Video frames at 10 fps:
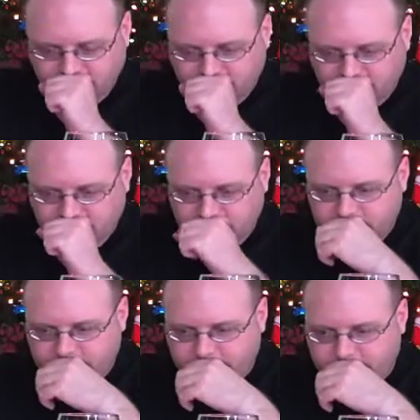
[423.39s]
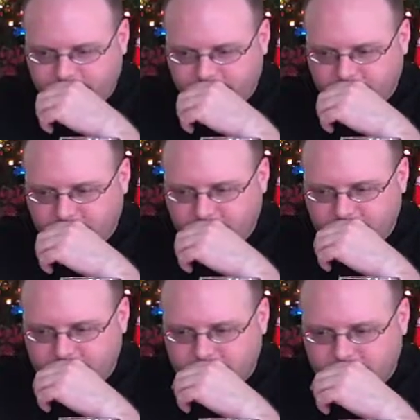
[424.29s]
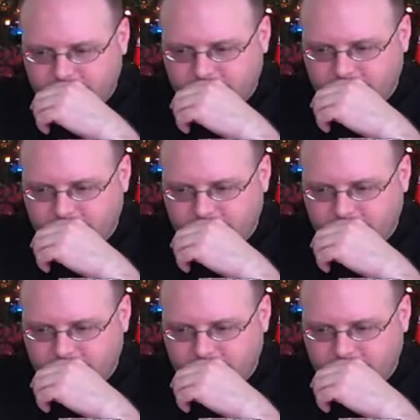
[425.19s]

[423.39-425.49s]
Nobody speaks.